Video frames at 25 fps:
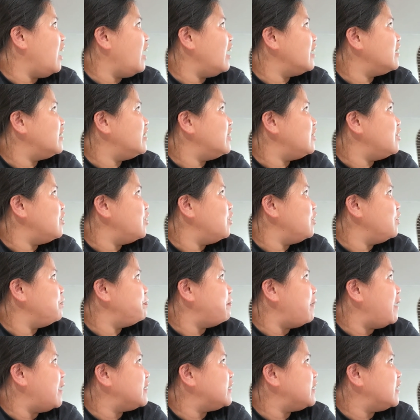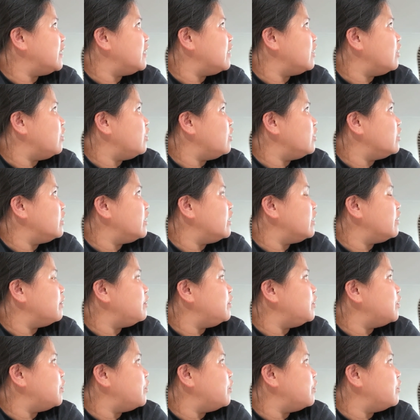I did all putty, all
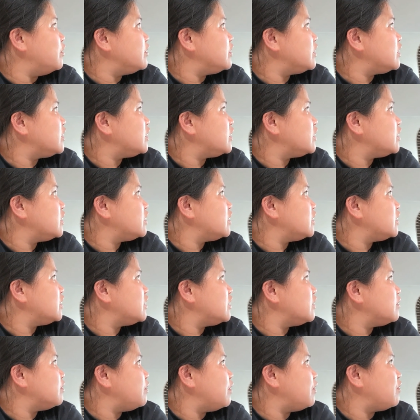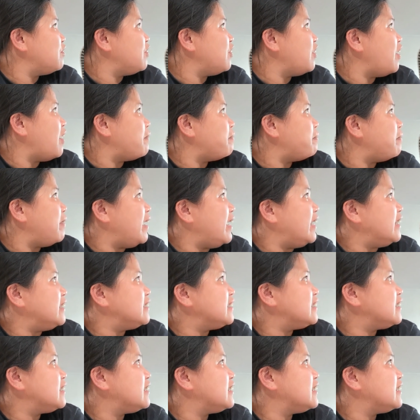the doors, before I paint.